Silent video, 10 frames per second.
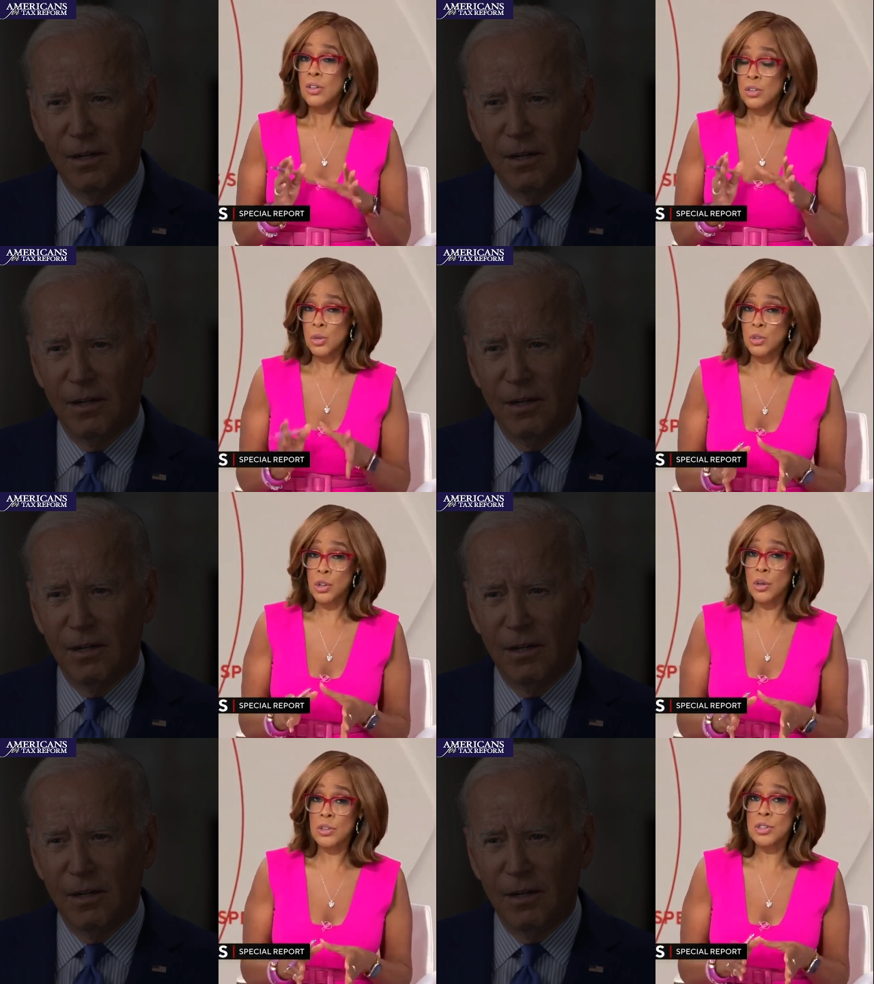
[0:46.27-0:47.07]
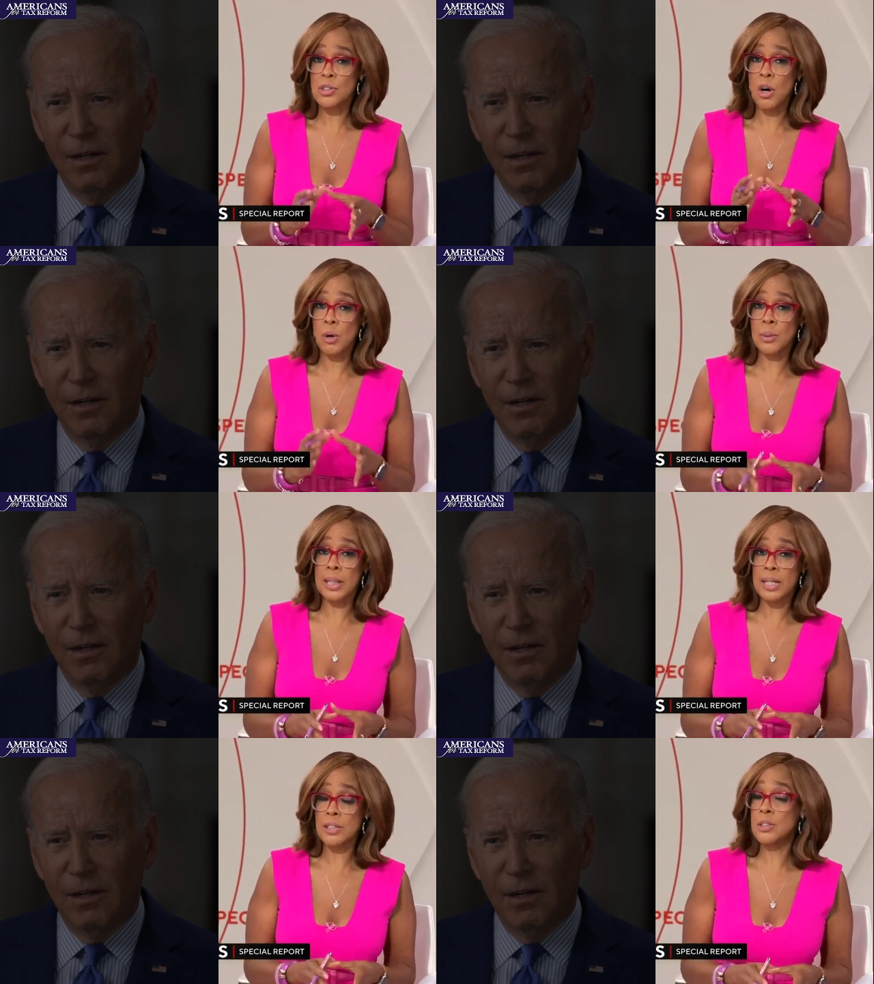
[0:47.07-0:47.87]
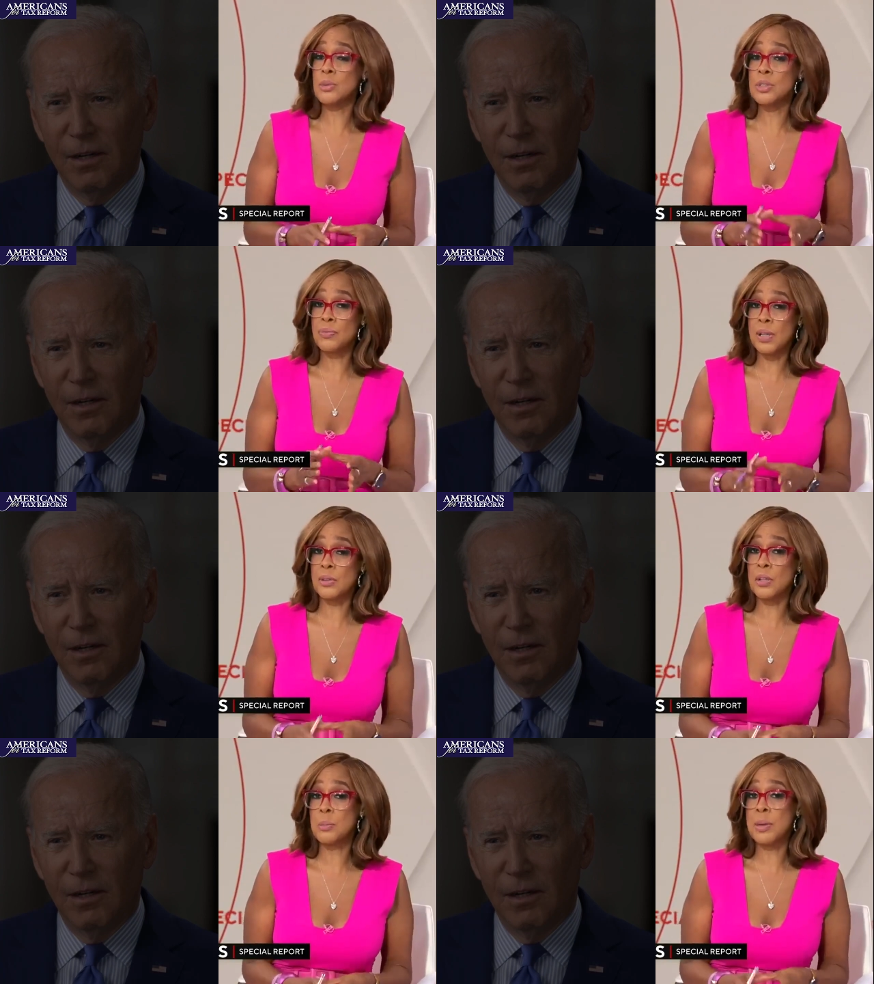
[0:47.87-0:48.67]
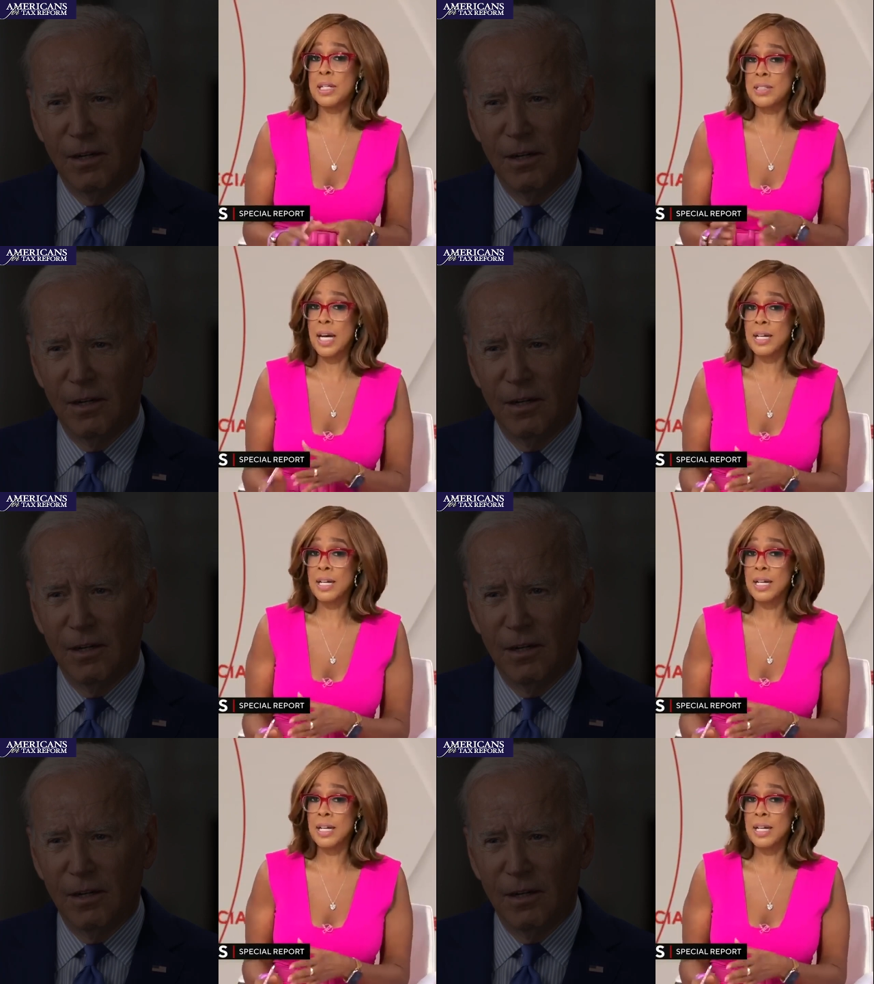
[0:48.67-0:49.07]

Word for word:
Speaker 1: The two charges are related to his failure to pay